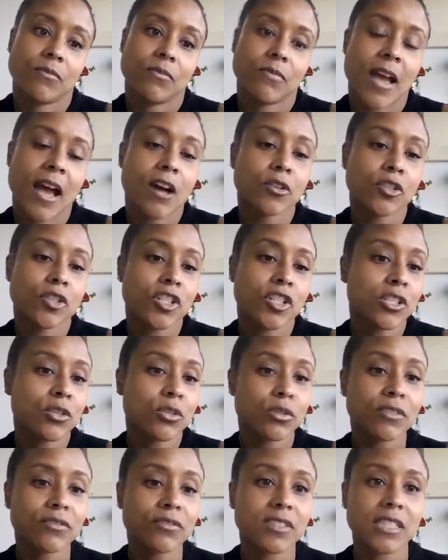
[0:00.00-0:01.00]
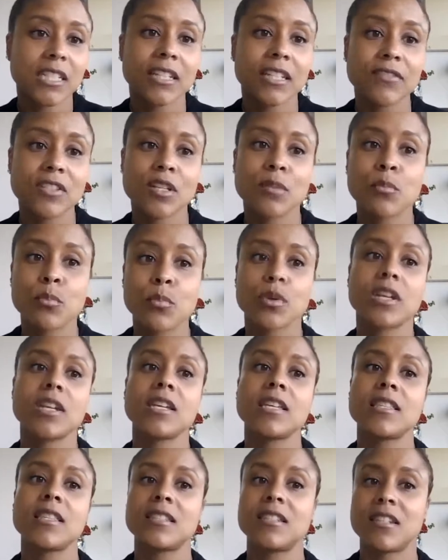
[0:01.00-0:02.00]
how she sort of lived and
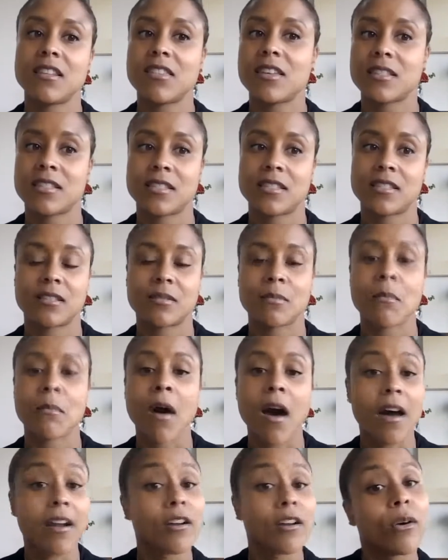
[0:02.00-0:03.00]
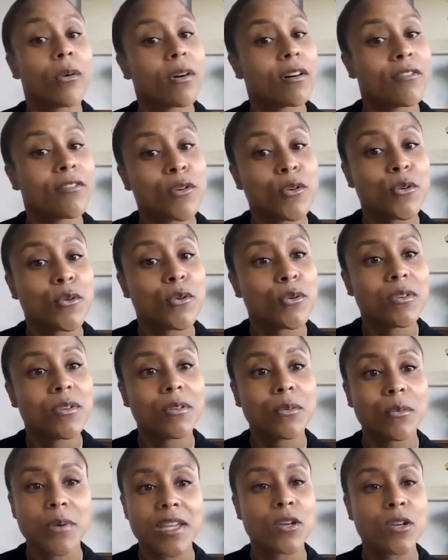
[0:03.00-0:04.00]
breathed this motto of
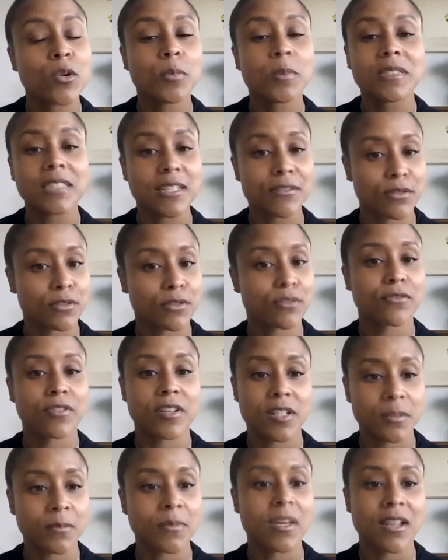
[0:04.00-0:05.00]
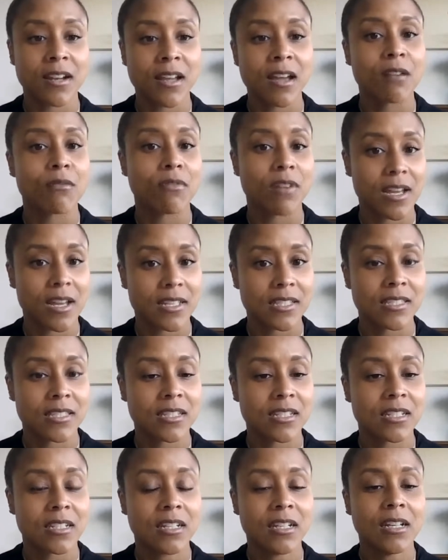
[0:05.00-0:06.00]
we who believe in freedom cannot
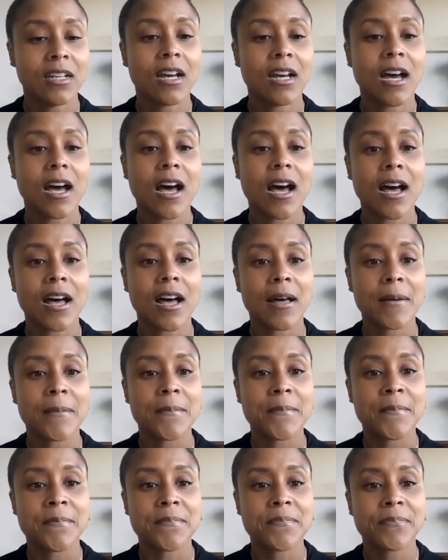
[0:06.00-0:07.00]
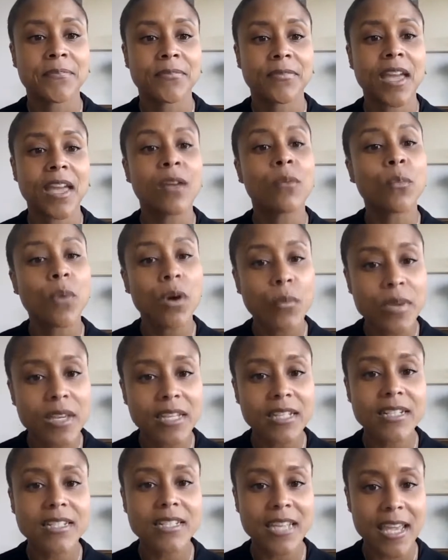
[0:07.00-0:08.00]
rest, and what we
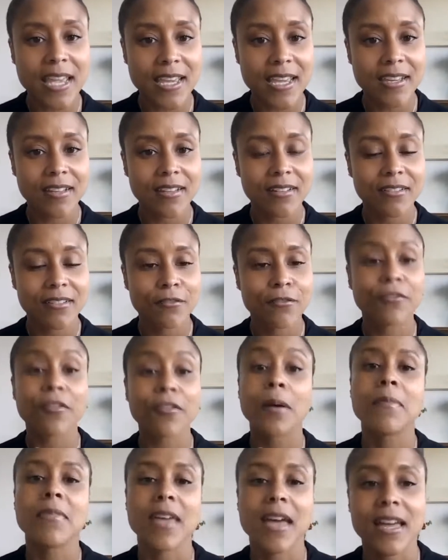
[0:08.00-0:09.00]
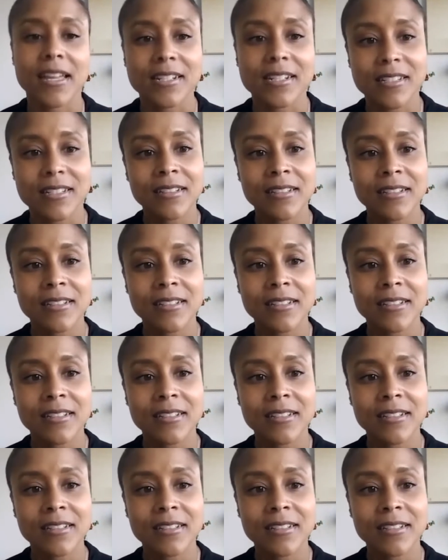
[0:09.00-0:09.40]
can take from that.